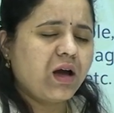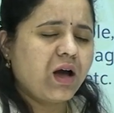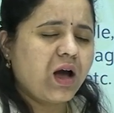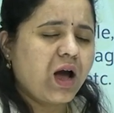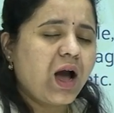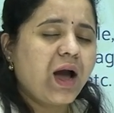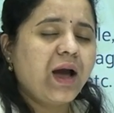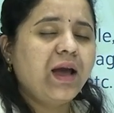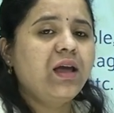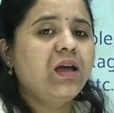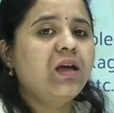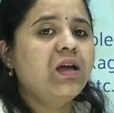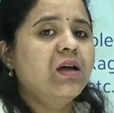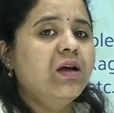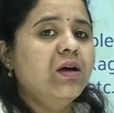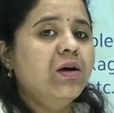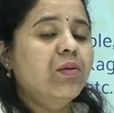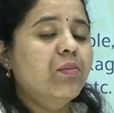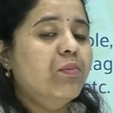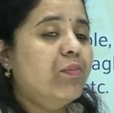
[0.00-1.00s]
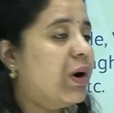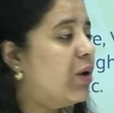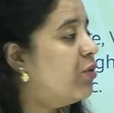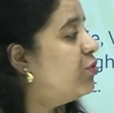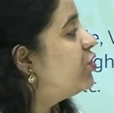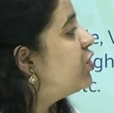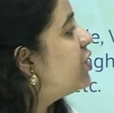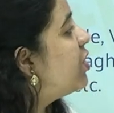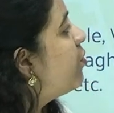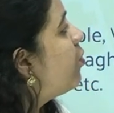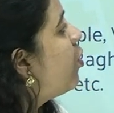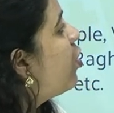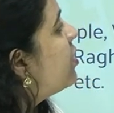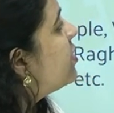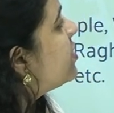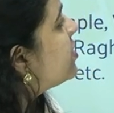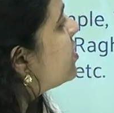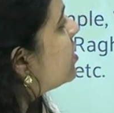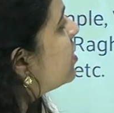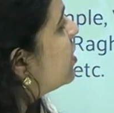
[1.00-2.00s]
high boundary
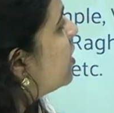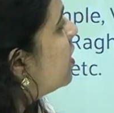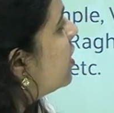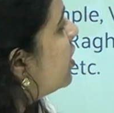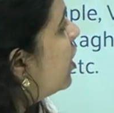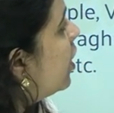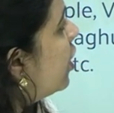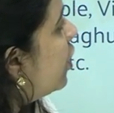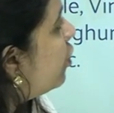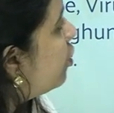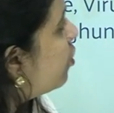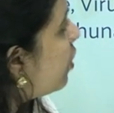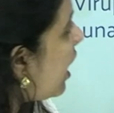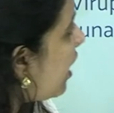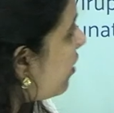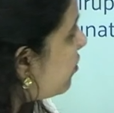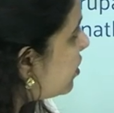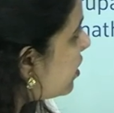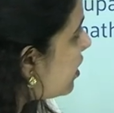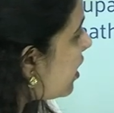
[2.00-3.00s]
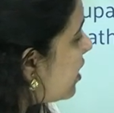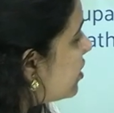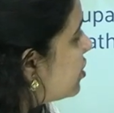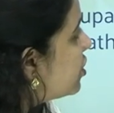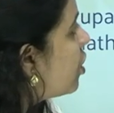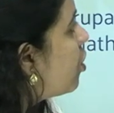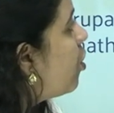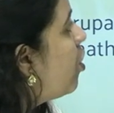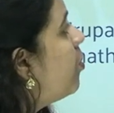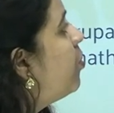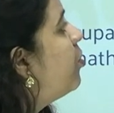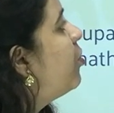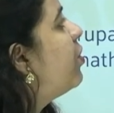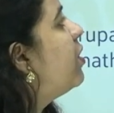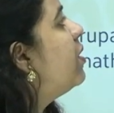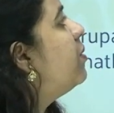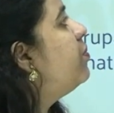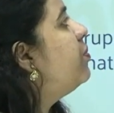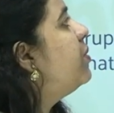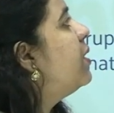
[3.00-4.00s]
walls. You have the
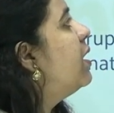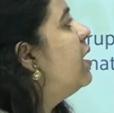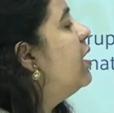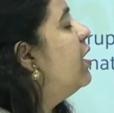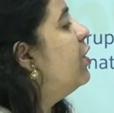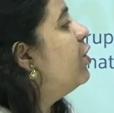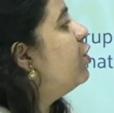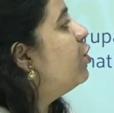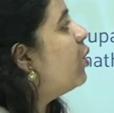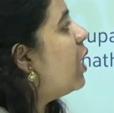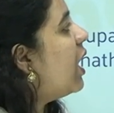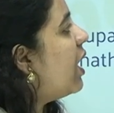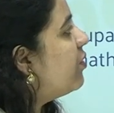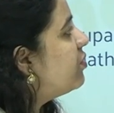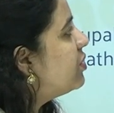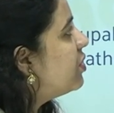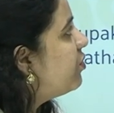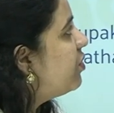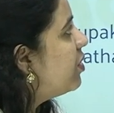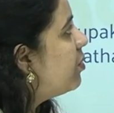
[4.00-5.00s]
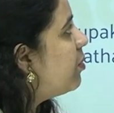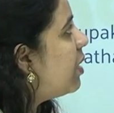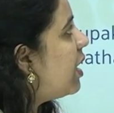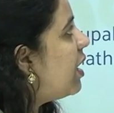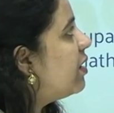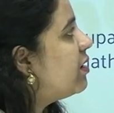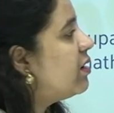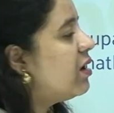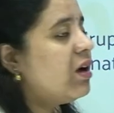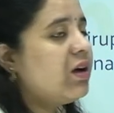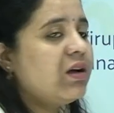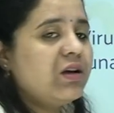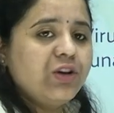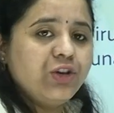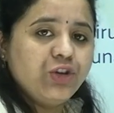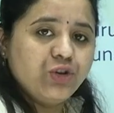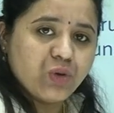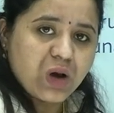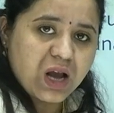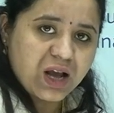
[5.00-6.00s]
Rajagopuram, you have the Vimana,
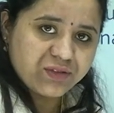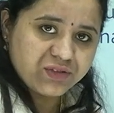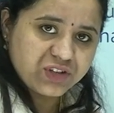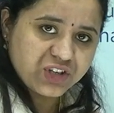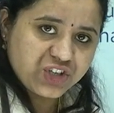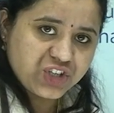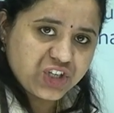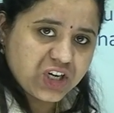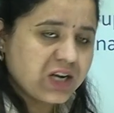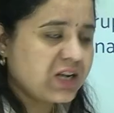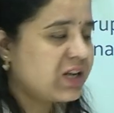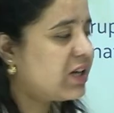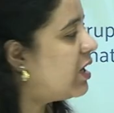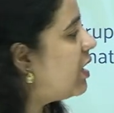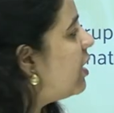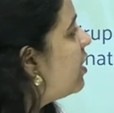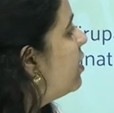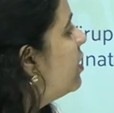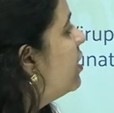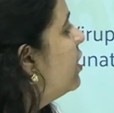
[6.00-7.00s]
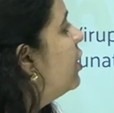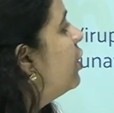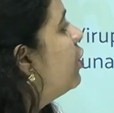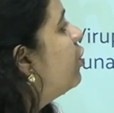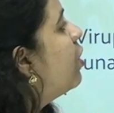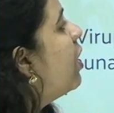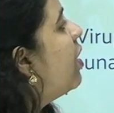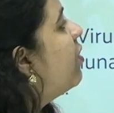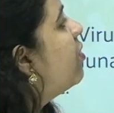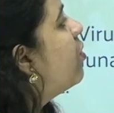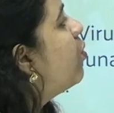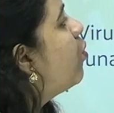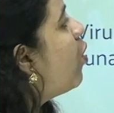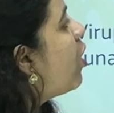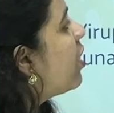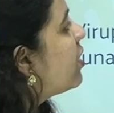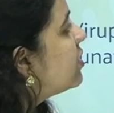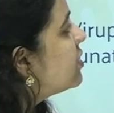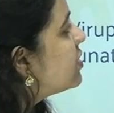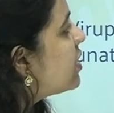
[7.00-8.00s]
you have the Shikara, you have a
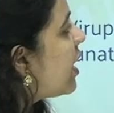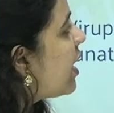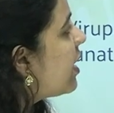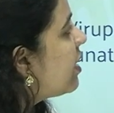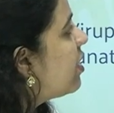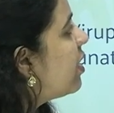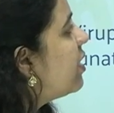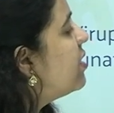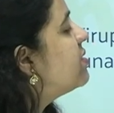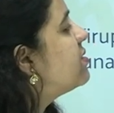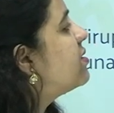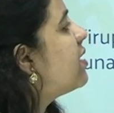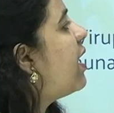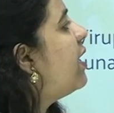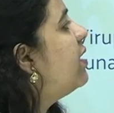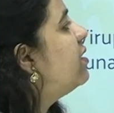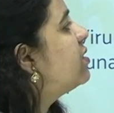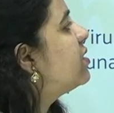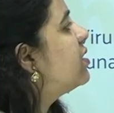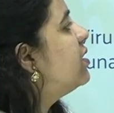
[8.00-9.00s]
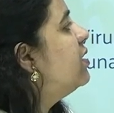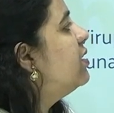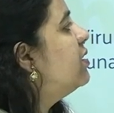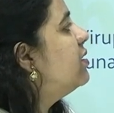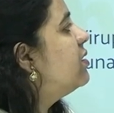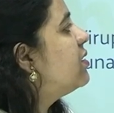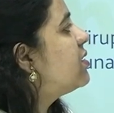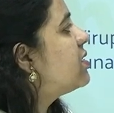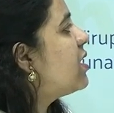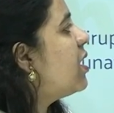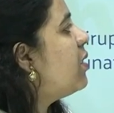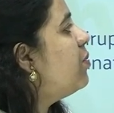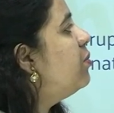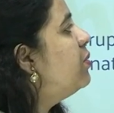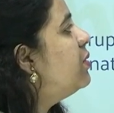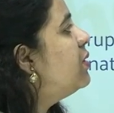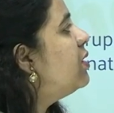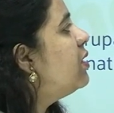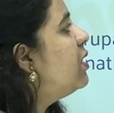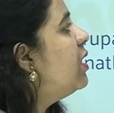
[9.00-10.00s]
water tank inside the
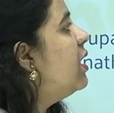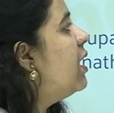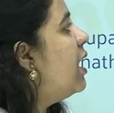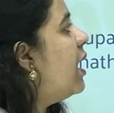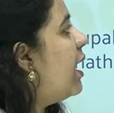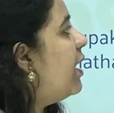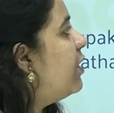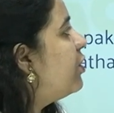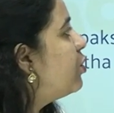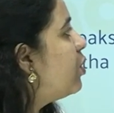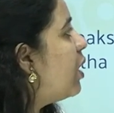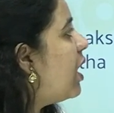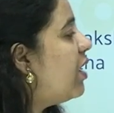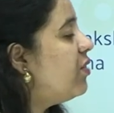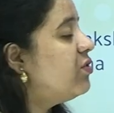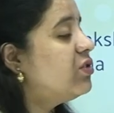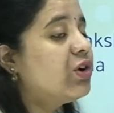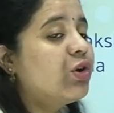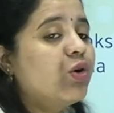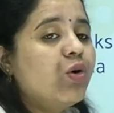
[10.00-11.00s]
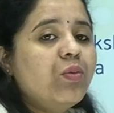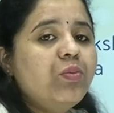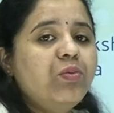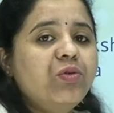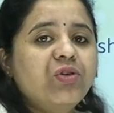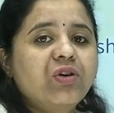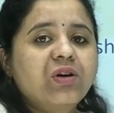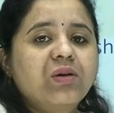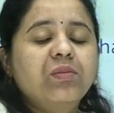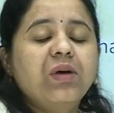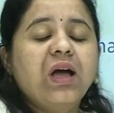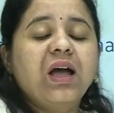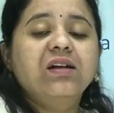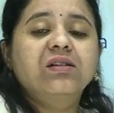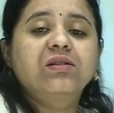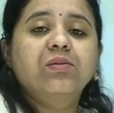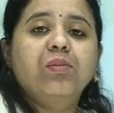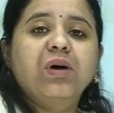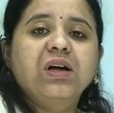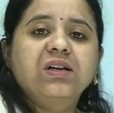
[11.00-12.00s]
temple, and you have the Gopuram
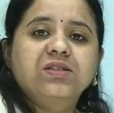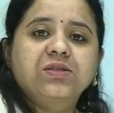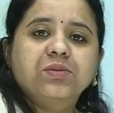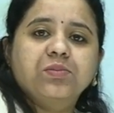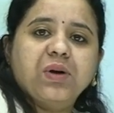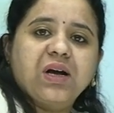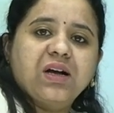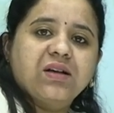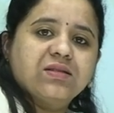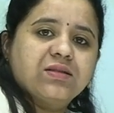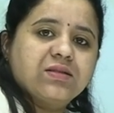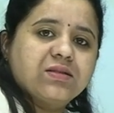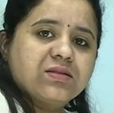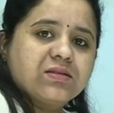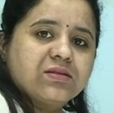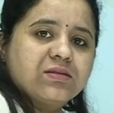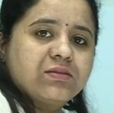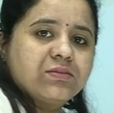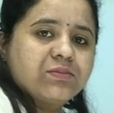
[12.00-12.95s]
and the mandapas.